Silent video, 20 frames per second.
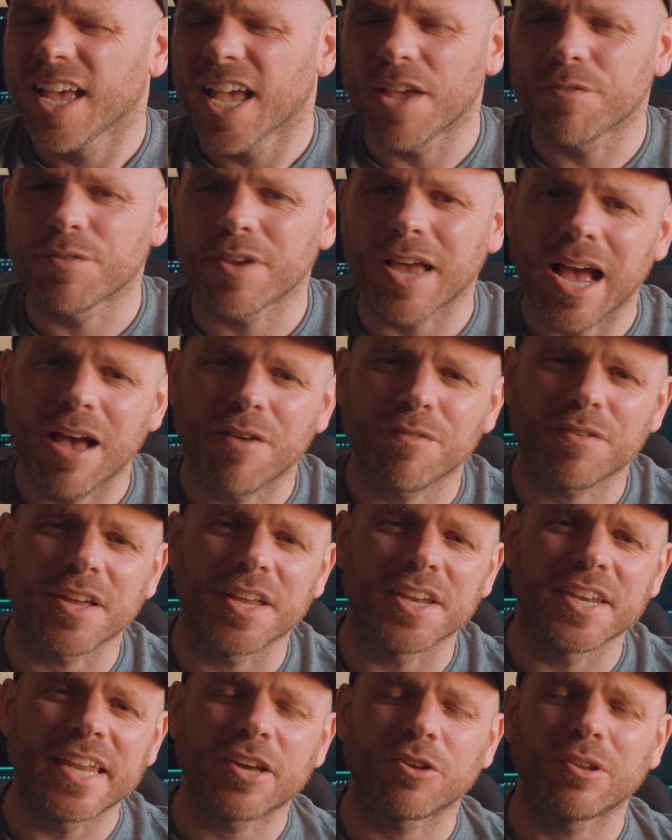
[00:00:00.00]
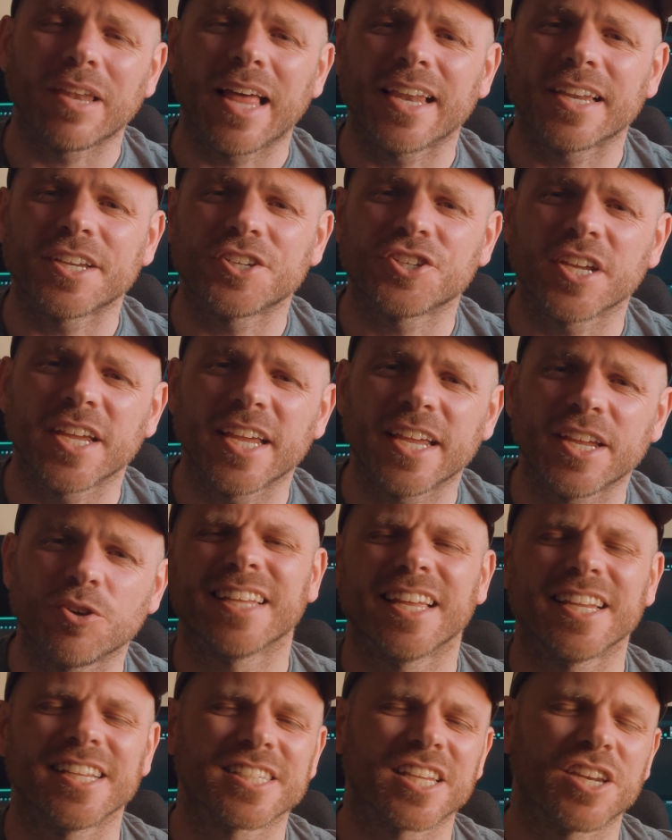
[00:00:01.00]
If you have a nickel allergy,
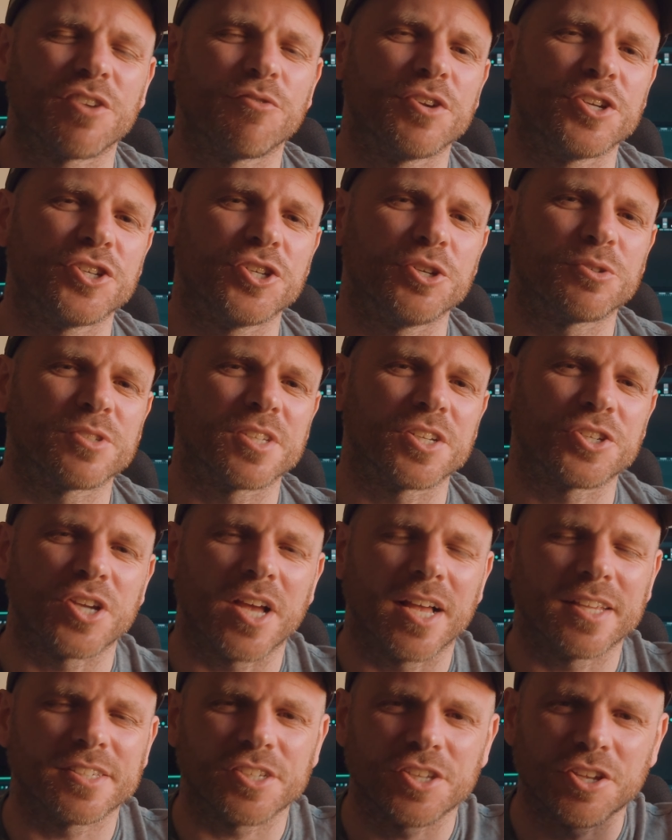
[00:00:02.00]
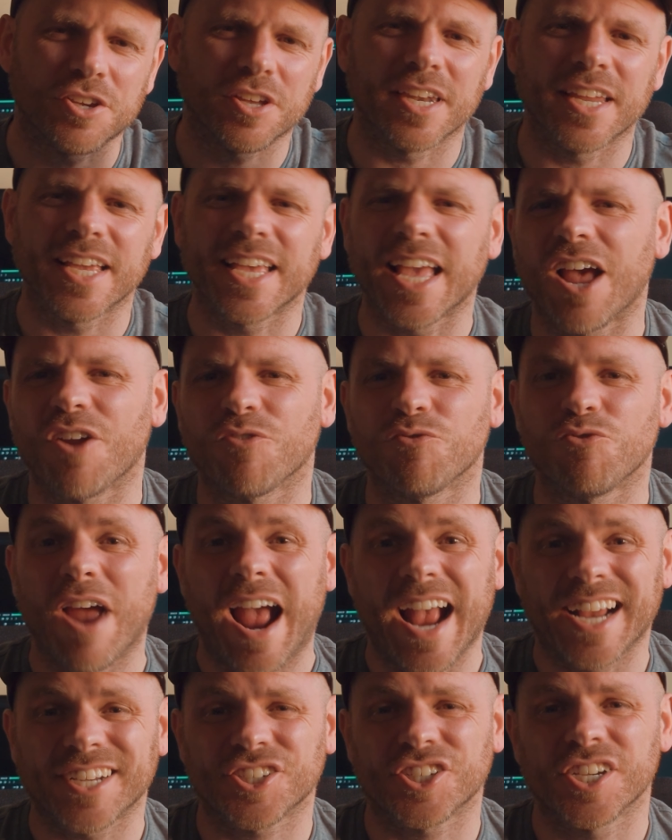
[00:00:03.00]
then it's going to reduce the chance that you're going to get a
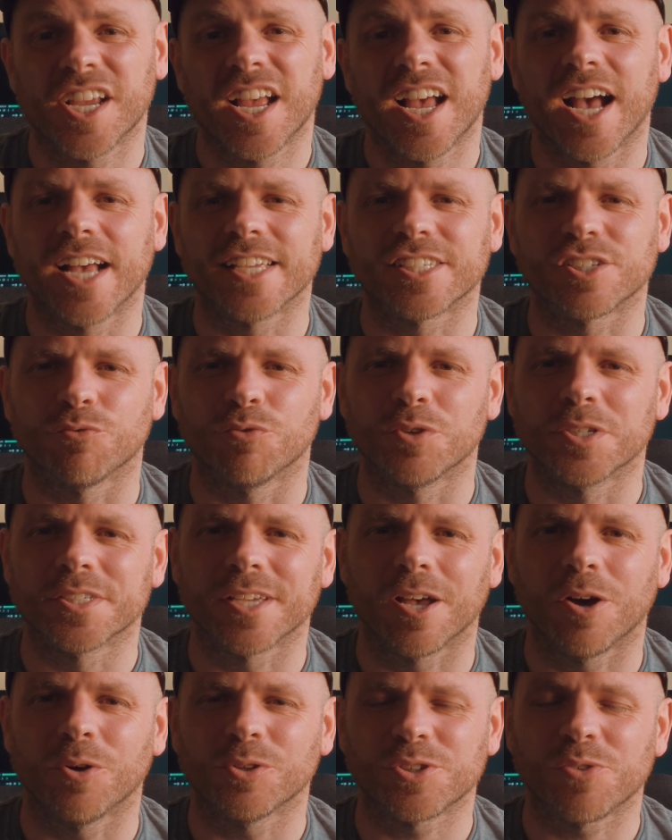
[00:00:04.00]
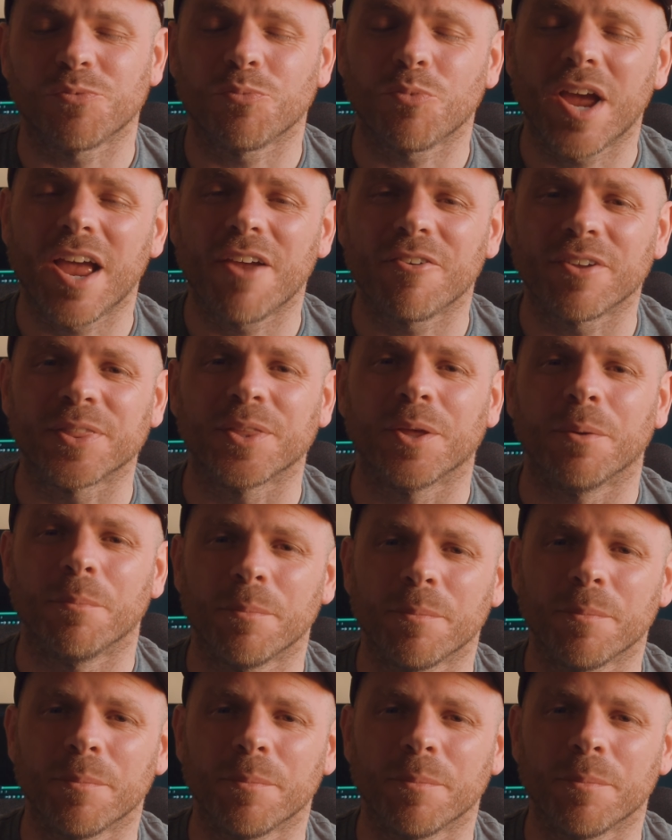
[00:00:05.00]
rash as a result of wearing them.